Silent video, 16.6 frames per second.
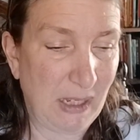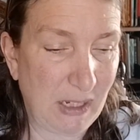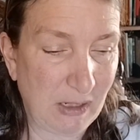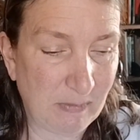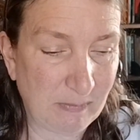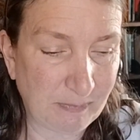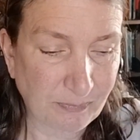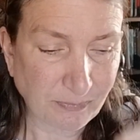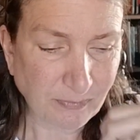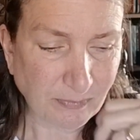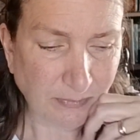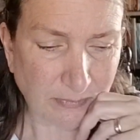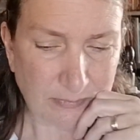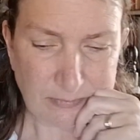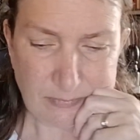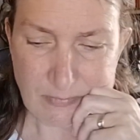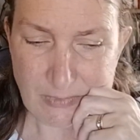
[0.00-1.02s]
Um,
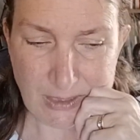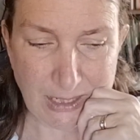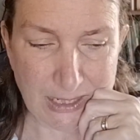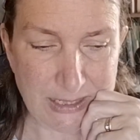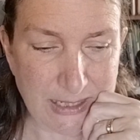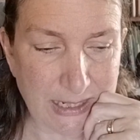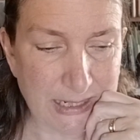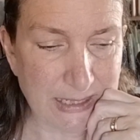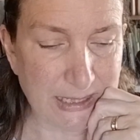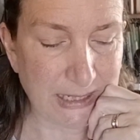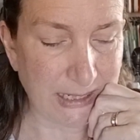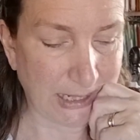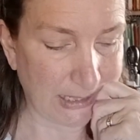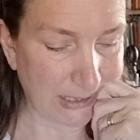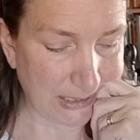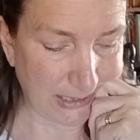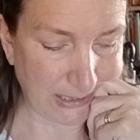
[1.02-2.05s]
as
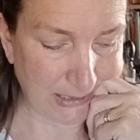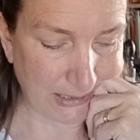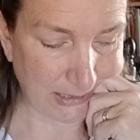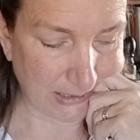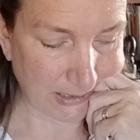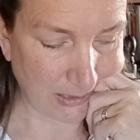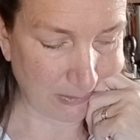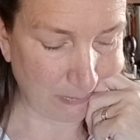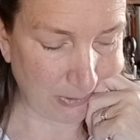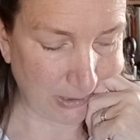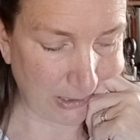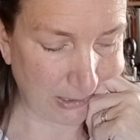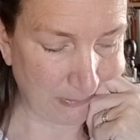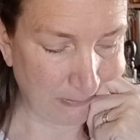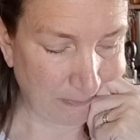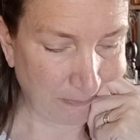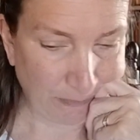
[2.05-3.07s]
easy as easy as can
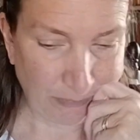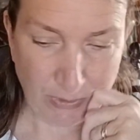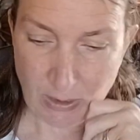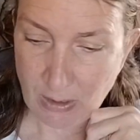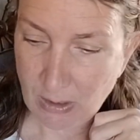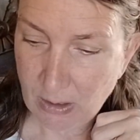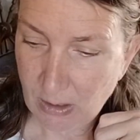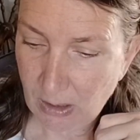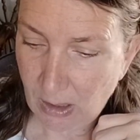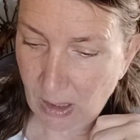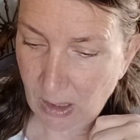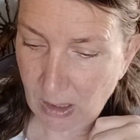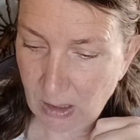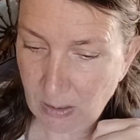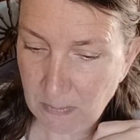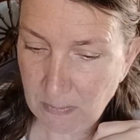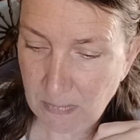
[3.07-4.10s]
be.
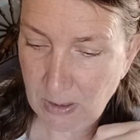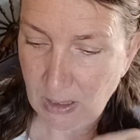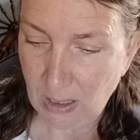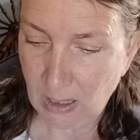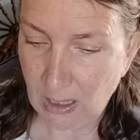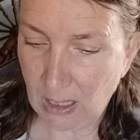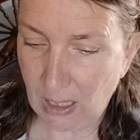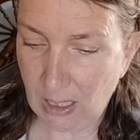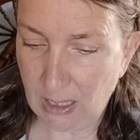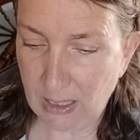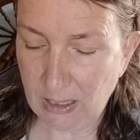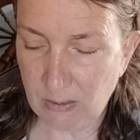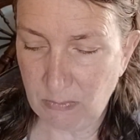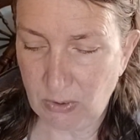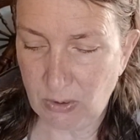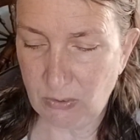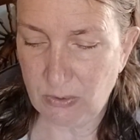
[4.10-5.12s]
Um, I
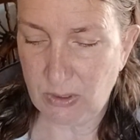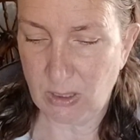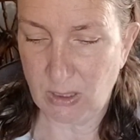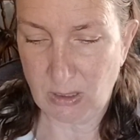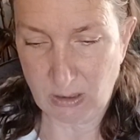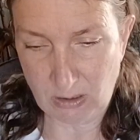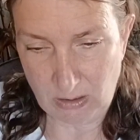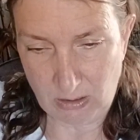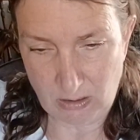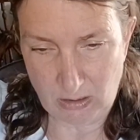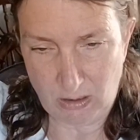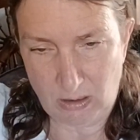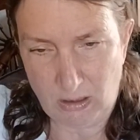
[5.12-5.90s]
am using,